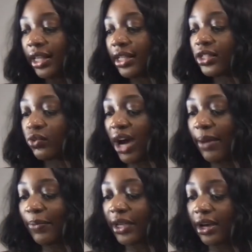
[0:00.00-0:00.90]
Let's
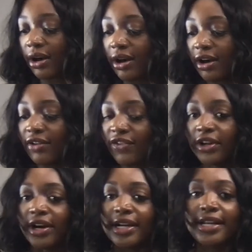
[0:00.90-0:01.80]
wipe it off
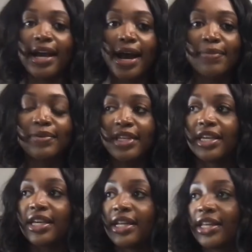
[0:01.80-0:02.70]
on our
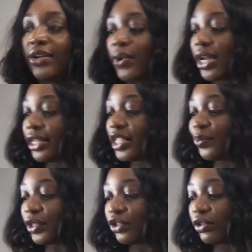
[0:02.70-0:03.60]
napkin and then we're gonna
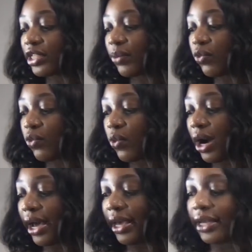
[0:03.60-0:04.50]
dip into some
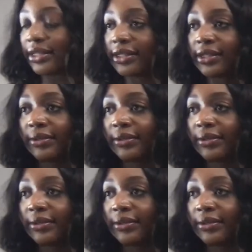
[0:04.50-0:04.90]
white,